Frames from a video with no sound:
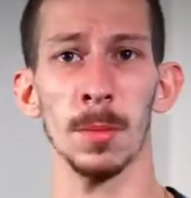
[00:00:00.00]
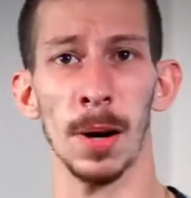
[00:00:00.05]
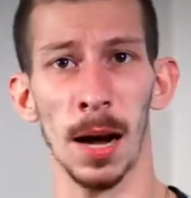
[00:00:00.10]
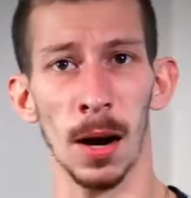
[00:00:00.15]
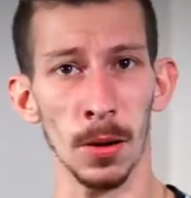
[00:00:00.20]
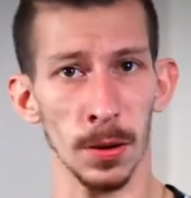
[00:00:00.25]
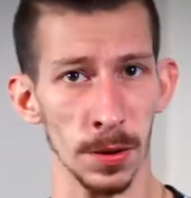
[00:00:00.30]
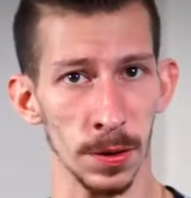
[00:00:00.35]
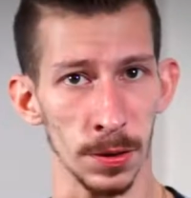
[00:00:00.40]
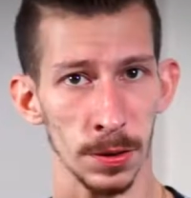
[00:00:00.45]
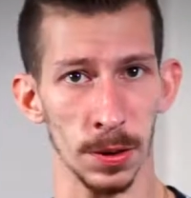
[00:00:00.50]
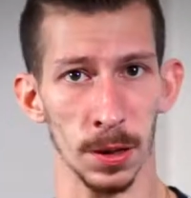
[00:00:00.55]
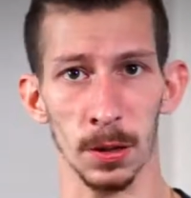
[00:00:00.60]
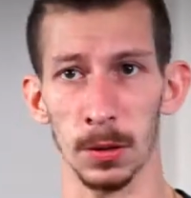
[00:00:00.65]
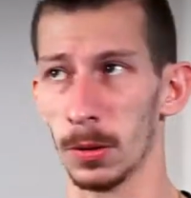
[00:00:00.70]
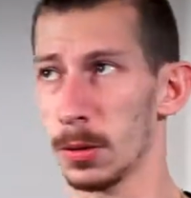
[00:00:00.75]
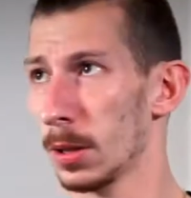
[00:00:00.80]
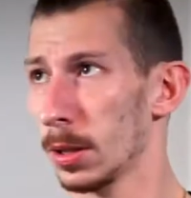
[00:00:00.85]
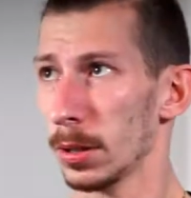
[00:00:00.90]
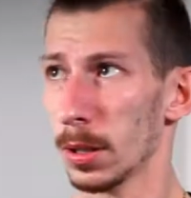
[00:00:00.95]
out is going to
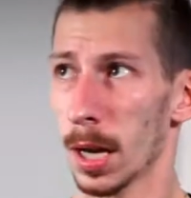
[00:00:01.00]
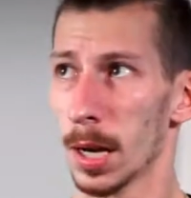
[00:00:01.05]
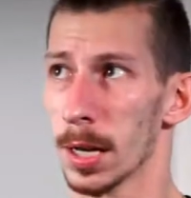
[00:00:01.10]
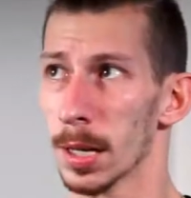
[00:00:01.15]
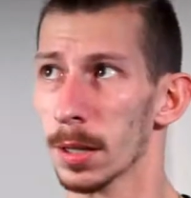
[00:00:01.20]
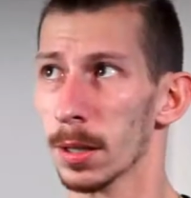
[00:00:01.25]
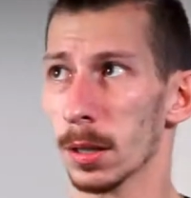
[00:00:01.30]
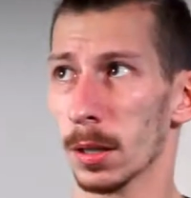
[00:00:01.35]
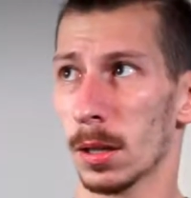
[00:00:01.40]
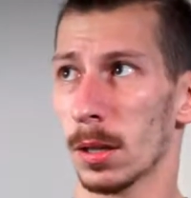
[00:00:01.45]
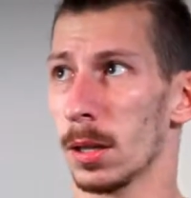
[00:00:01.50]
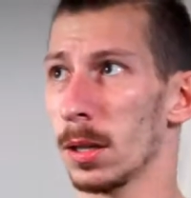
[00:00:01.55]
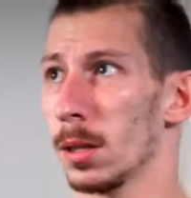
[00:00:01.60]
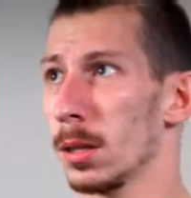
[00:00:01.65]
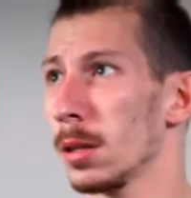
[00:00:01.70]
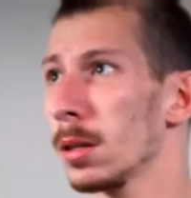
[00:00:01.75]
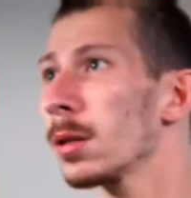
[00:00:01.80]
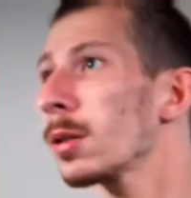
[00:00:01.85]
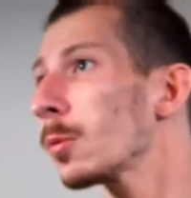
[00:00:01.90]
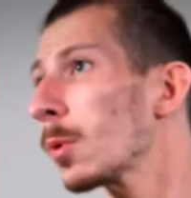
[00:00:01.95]
look like
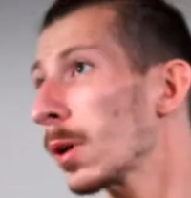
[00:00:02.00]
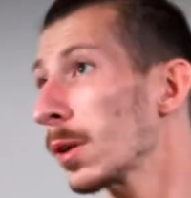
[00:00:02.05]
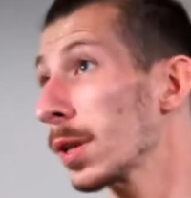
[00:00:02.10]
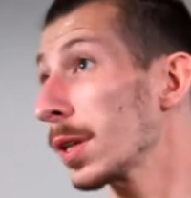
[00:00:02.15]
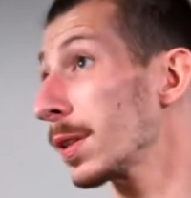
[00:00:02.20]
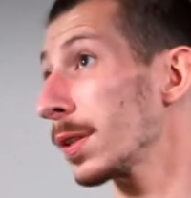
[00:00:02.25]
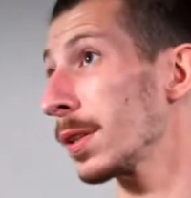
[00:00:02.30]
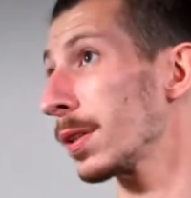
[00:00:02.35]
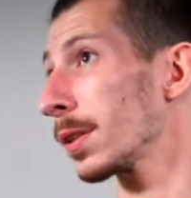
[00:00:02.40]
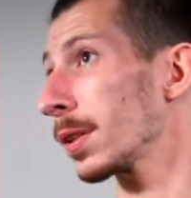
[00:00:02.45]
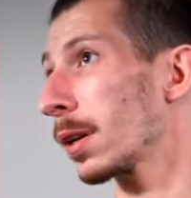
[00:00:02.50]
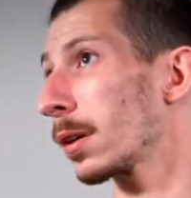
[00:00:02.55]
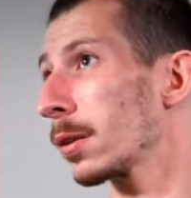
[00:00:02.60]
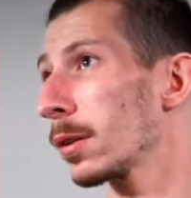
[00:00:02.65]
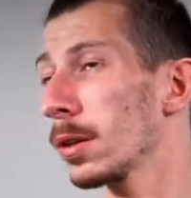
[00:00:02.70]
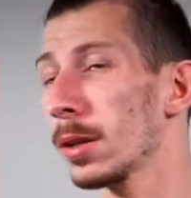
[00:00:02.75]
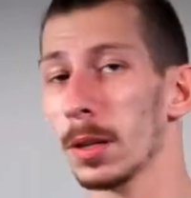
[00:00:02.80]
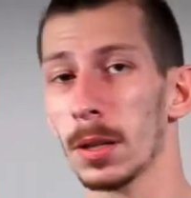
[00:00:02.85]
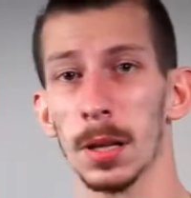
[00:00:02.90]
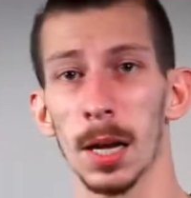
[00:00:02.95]
what this is going to
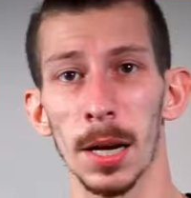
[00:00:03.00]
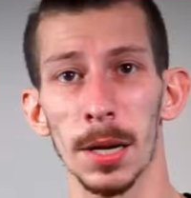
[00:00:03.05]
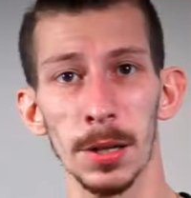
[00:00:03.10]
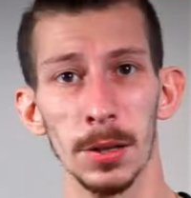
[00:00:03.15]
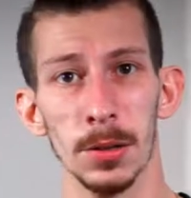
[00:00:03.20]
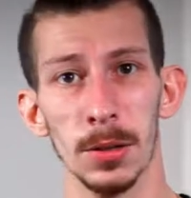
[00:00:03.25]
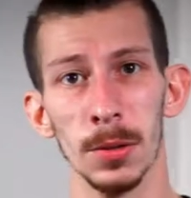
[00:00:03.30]
look like.